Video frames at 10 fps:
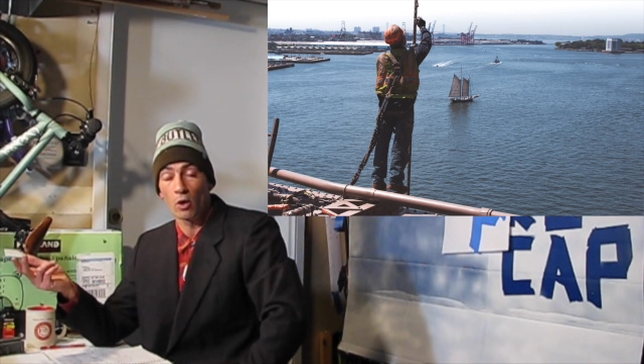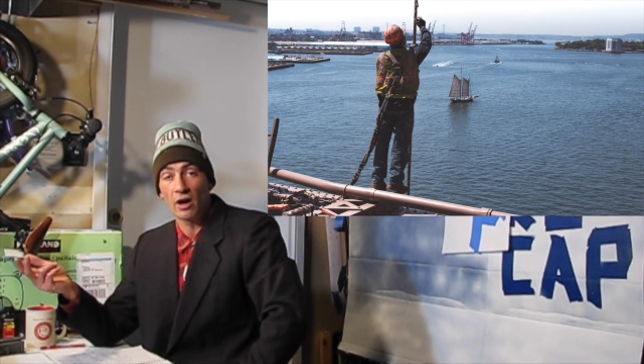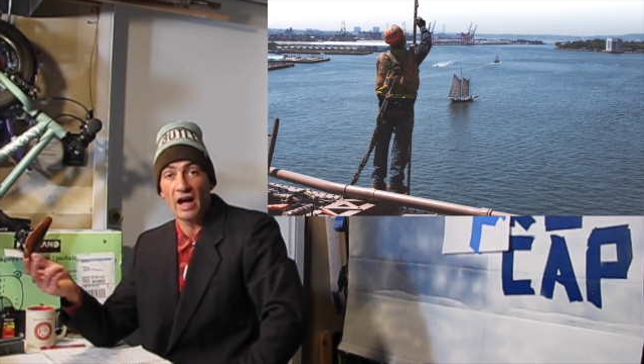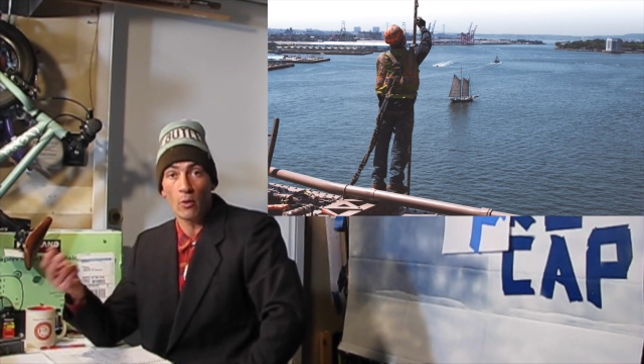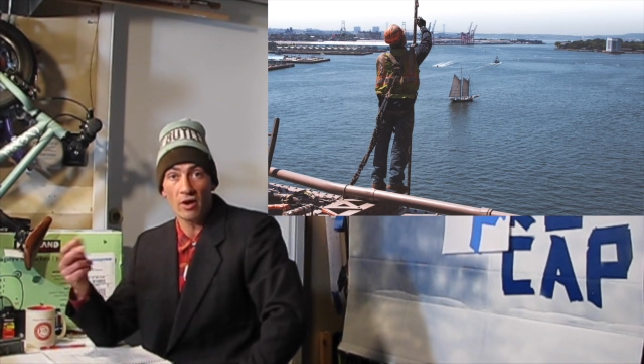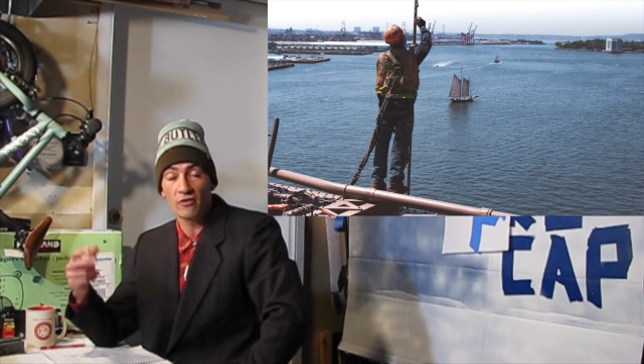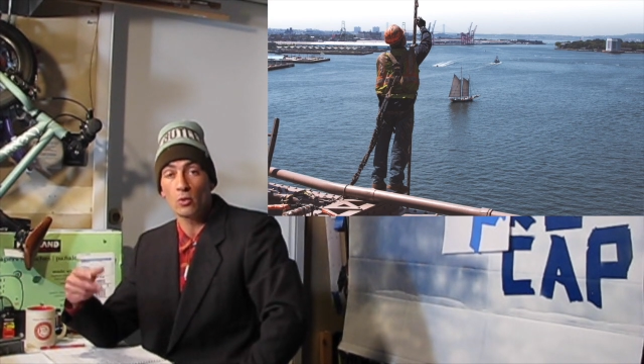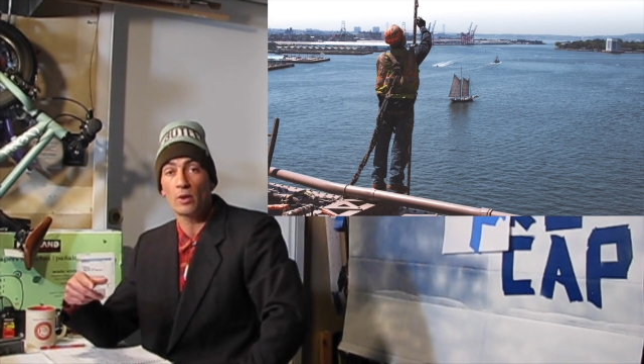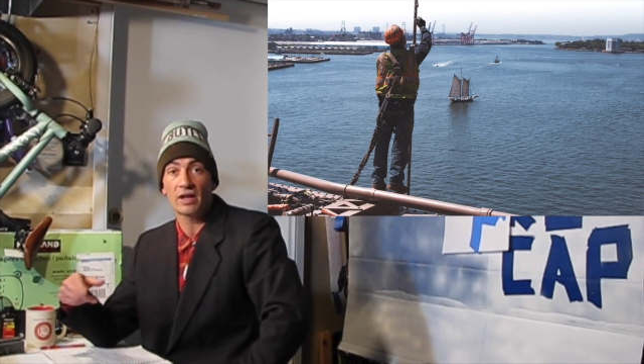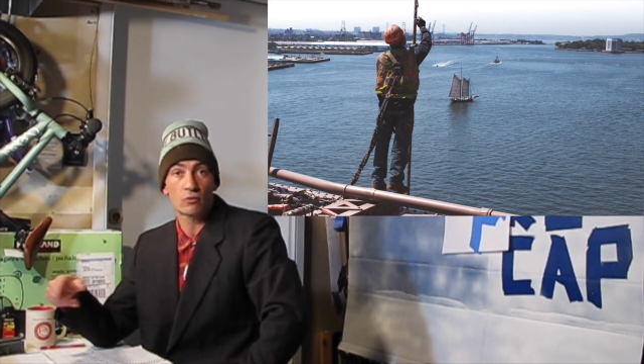However,
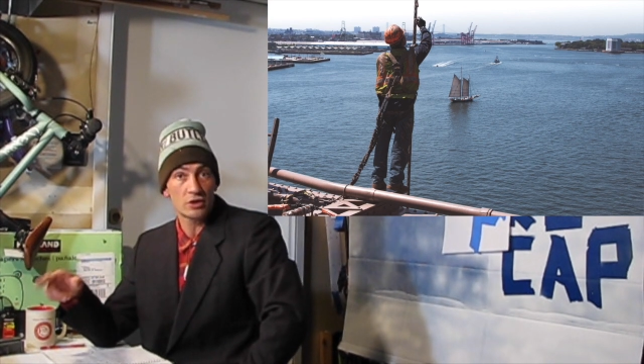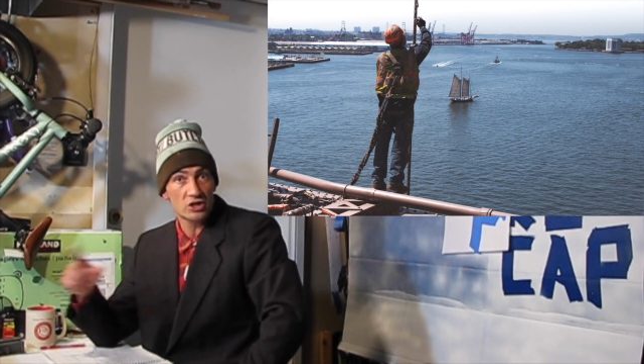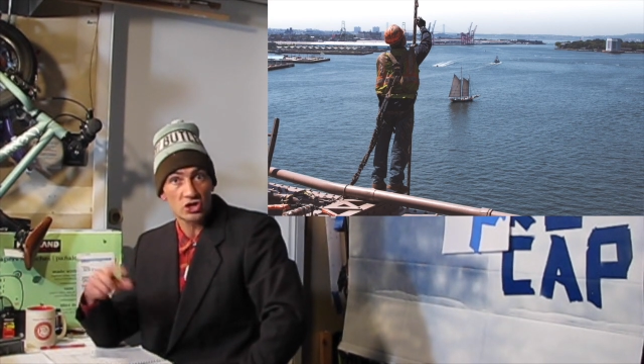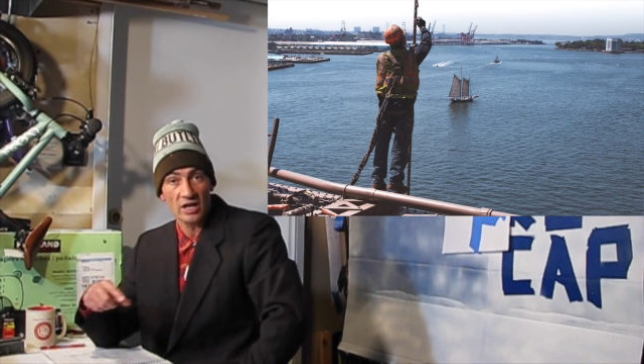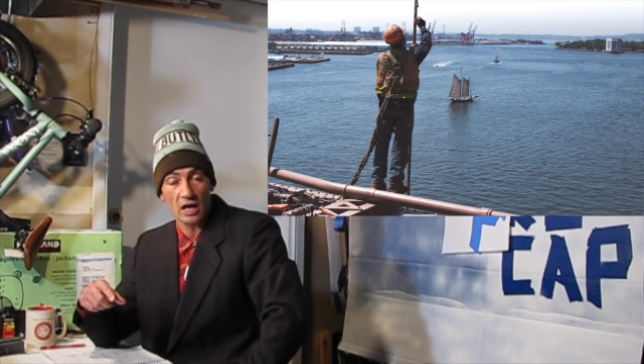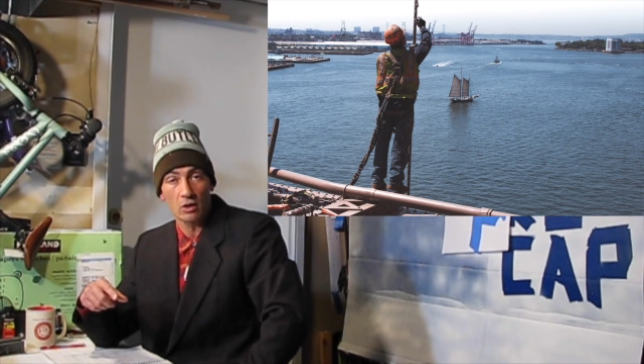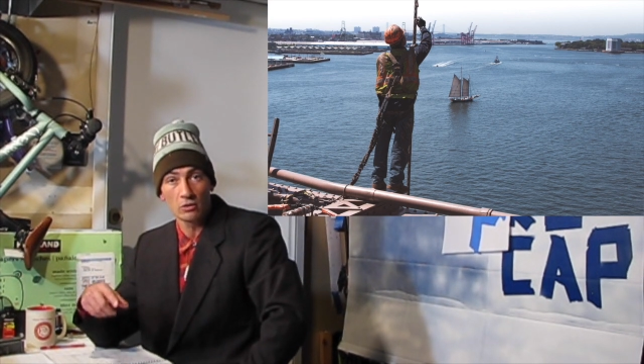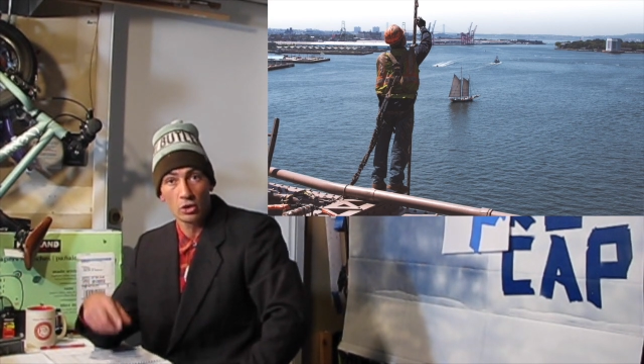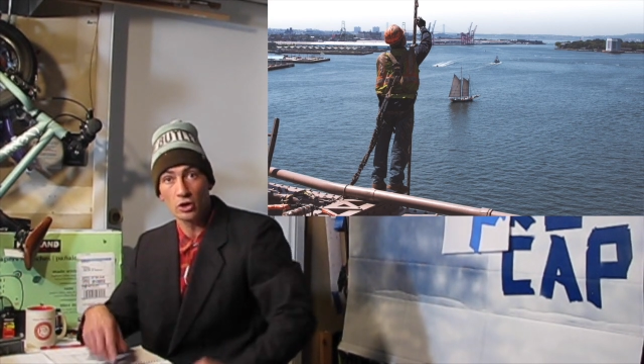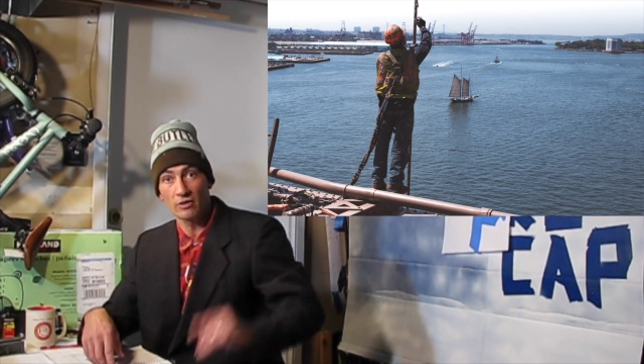when I reached out
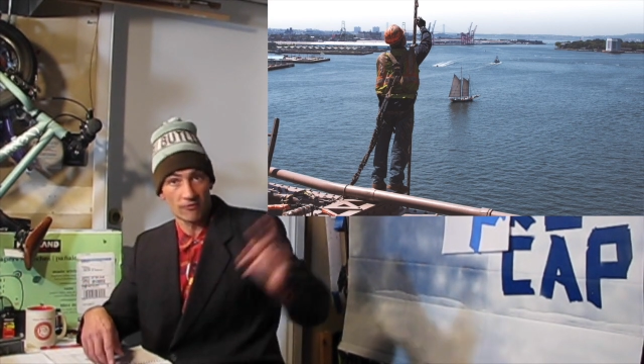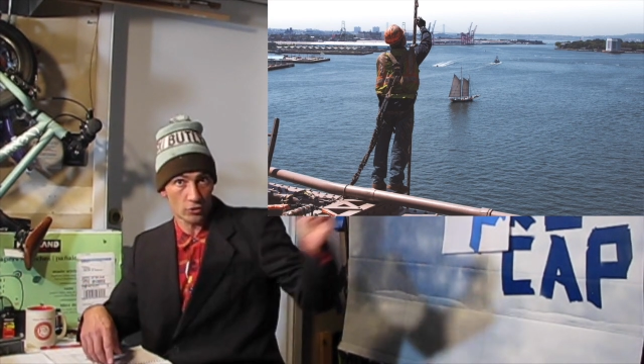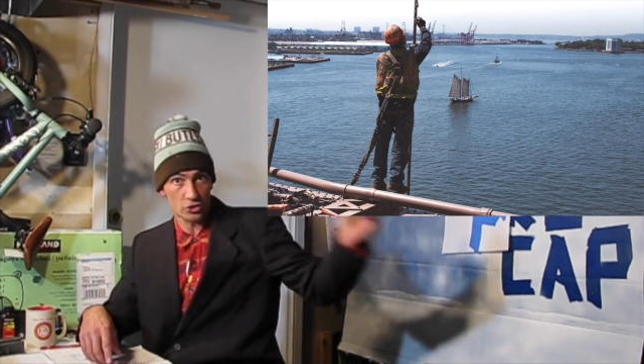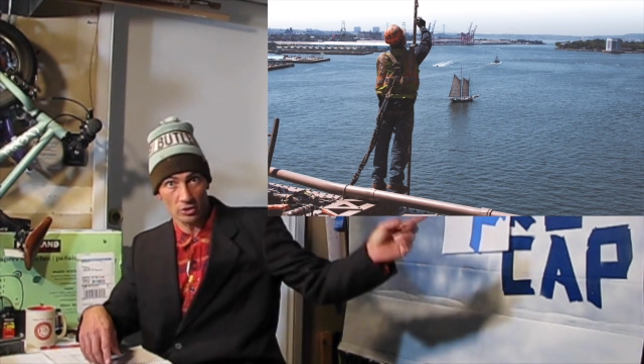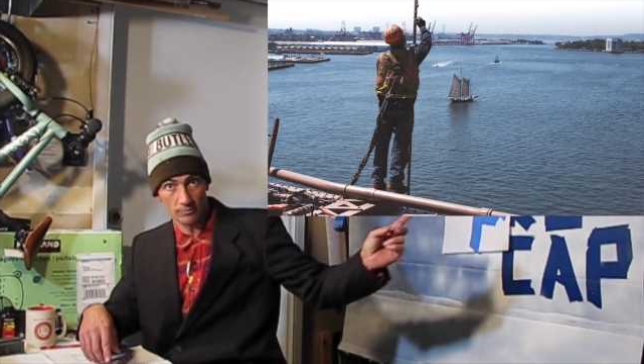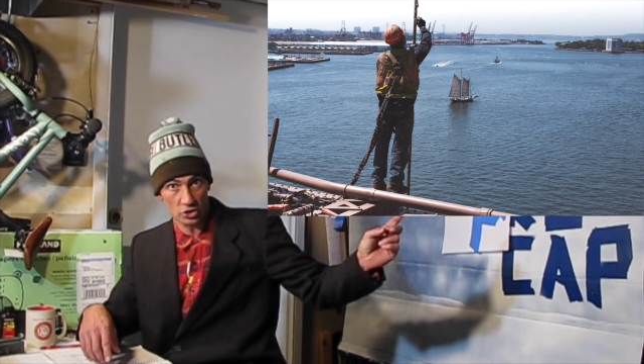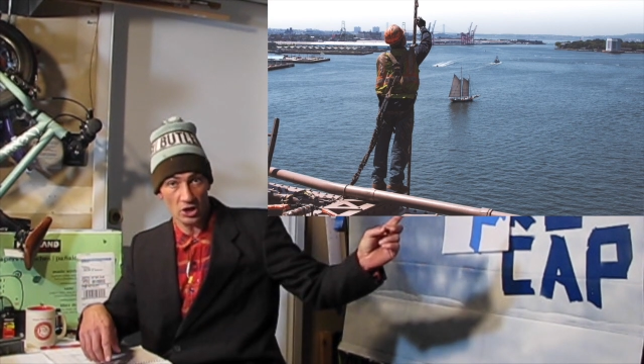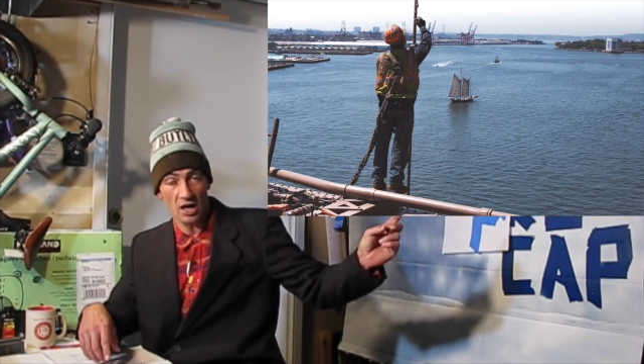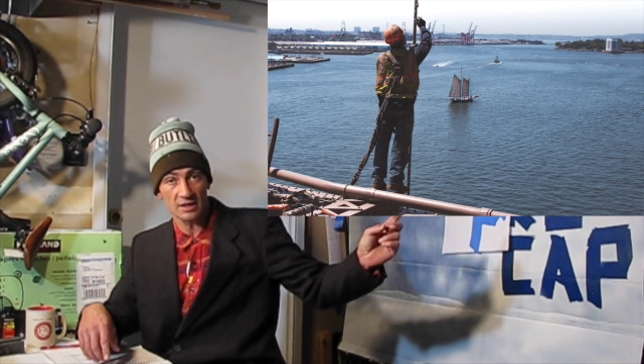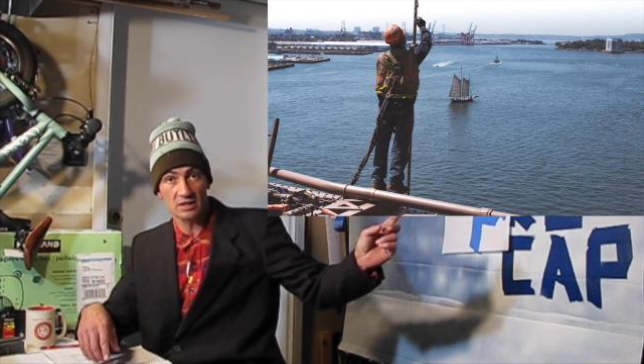looking for some
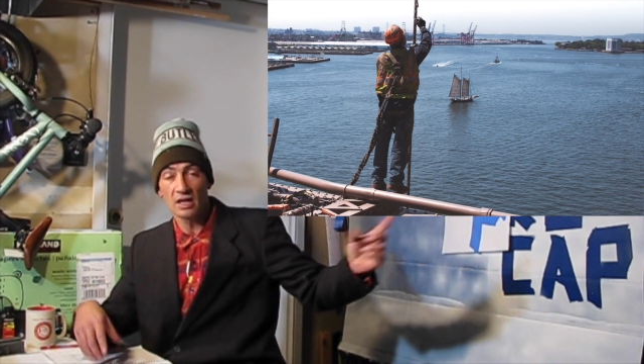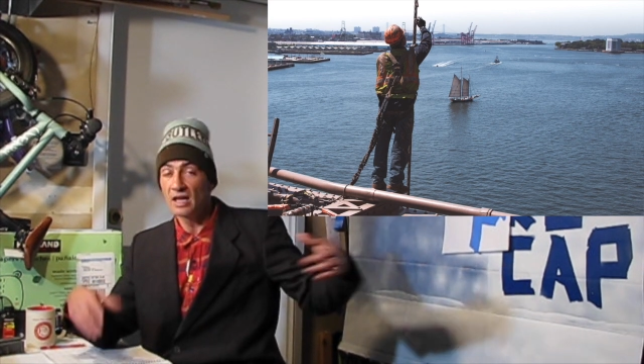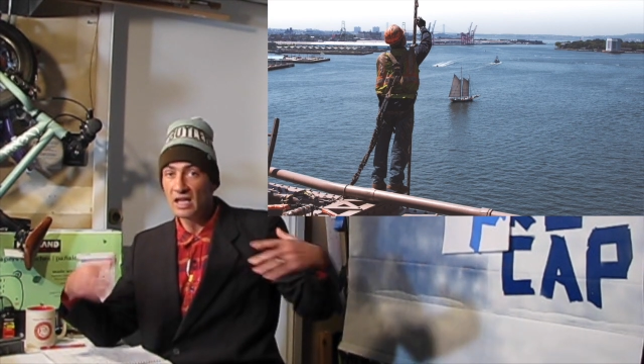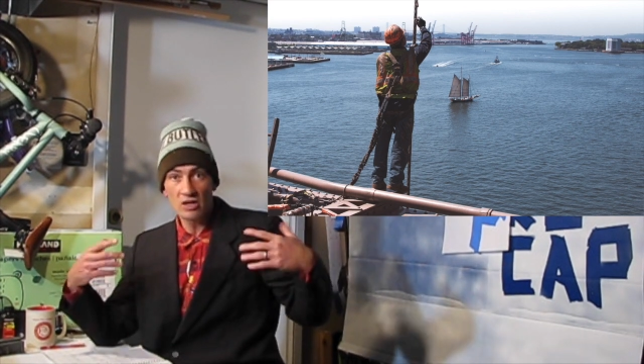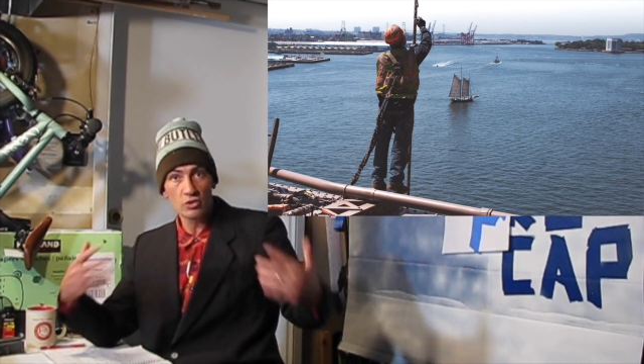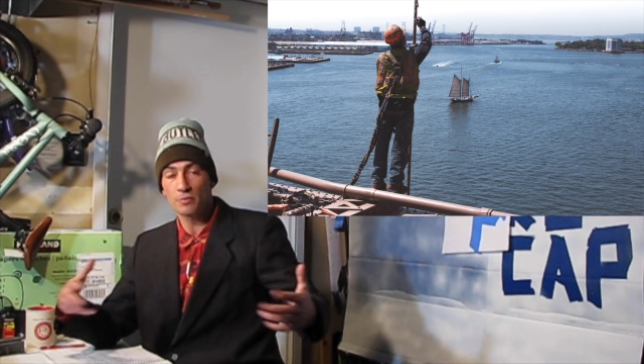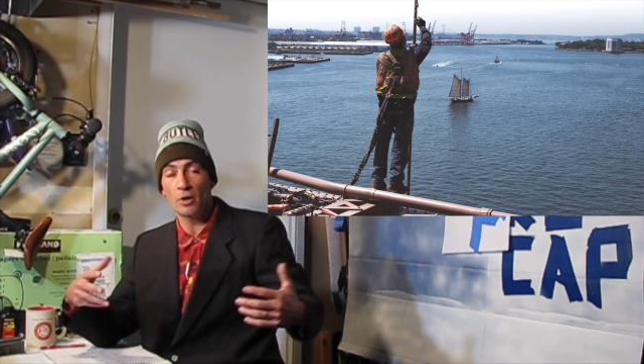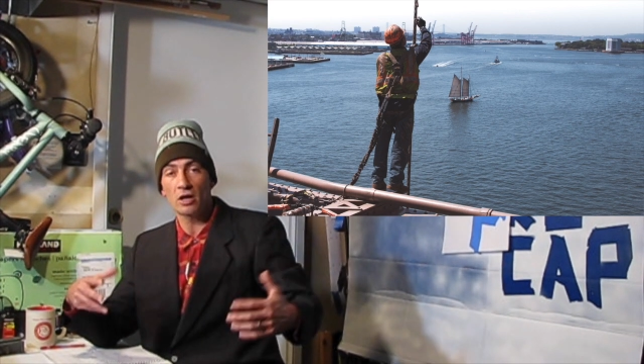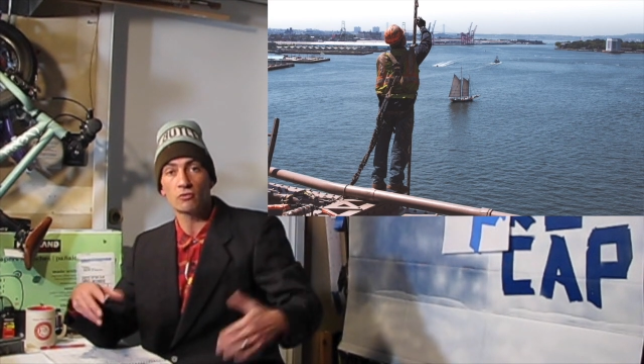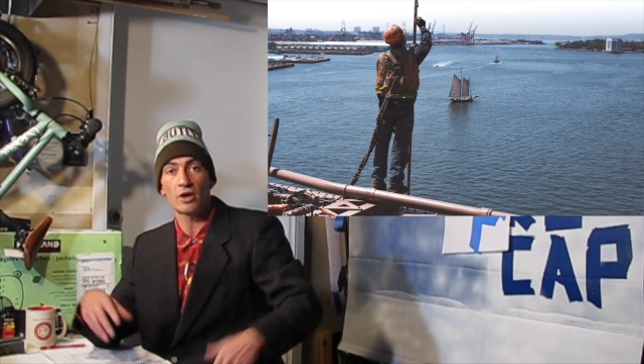shots, he
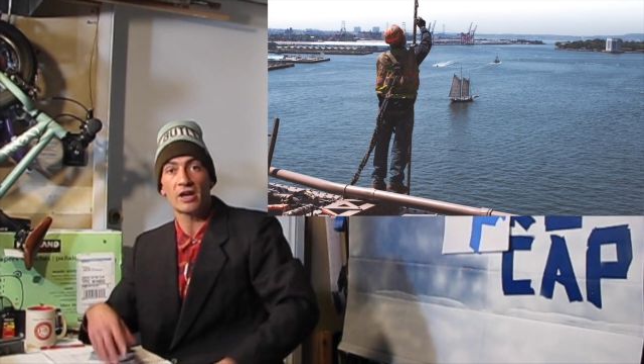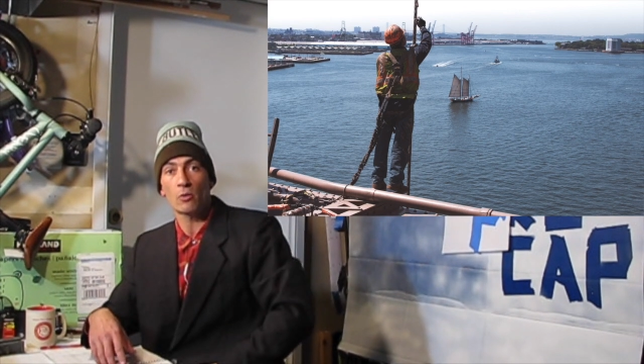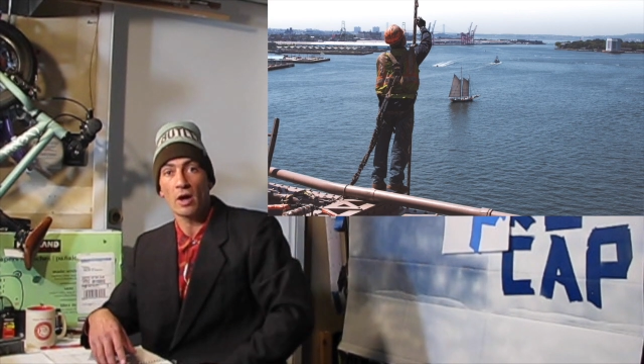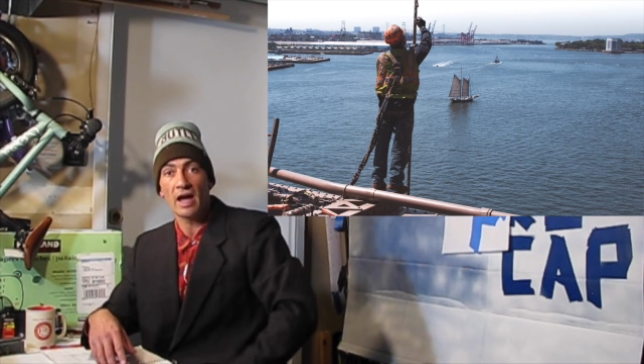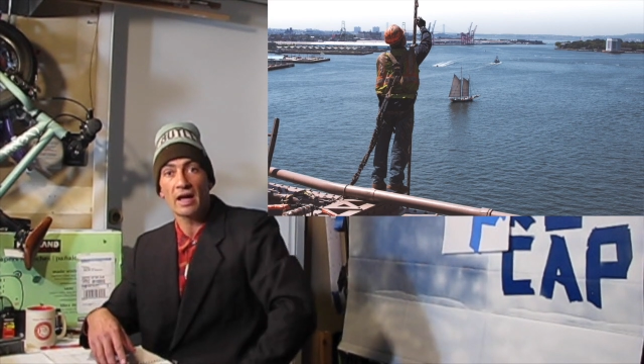responded right away,